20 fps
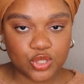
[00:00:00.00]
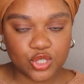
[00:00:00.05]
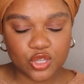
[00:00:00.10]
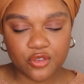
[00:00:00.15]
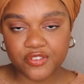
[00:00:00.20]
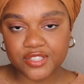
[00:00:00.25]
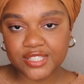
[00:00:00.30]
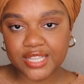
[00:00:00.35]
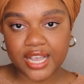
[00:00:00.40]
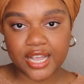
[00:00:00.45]
So
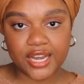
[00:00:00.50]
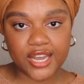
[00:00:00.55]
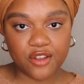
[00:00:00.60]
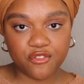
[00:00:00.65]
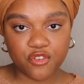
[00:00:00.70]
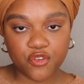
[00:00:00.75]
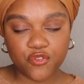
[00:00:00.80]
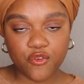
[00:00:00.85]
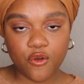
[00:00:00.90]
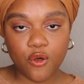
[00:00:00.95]
if it's like a
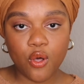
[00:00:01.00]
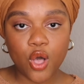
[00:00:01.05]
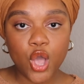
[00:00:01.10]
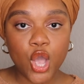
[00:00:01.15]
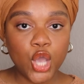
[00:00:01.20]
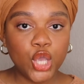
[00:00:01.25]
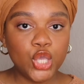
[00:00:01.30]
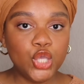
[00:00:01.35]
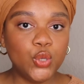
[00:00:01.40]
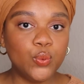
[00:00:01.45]
Neverfull,
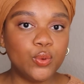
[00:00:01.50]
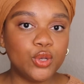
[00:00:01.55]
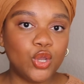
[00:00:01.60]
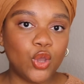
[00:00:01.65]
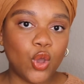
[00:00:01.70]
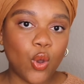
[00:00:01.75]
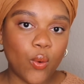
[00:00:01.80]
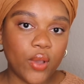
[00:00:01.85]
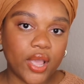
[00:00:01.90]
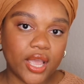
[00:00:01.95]
you would
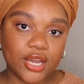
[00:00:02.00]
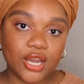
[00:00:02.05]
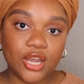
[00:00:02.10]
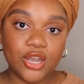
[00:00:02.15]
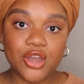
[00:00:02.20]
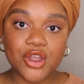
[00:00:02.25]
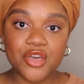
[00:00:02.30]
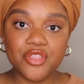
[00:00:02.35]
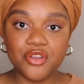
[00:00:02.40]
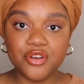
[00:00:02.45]
go get
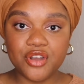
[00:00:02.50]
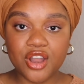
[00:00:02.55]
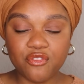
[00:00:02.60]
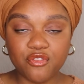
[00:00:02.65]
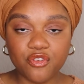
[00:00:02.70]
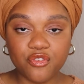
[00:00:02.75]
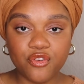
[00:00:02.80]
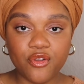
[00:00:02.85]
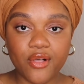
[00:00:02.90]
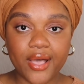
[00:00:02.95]
another
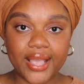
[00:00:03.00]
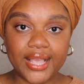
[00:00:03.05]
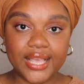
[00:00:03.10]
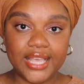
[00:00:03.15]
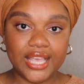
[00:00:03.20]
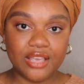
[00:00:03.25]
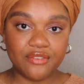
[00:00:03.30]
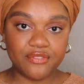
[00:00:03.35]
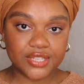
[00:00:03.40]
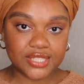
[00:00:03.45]
Neverfull and
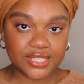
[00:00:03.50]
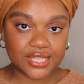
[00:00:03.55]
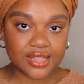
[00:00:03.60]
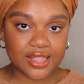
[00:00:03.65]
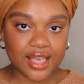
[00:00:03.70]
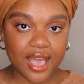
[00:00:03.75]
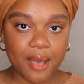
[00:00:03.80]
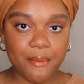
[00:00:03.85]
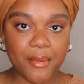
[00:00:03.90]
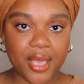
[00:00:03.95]
give it to
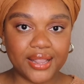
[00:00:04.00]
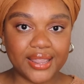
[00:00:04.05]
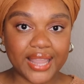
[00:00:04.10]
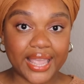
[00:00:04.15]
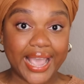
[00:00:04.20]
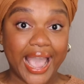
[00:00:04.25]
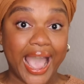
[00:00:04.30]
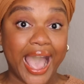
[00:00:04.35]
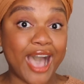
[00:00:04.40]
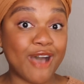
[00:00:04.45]
them and
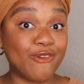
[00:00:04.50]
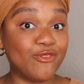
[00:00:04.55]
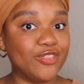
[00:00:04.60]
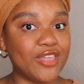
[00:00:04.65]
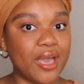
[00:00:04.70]
like have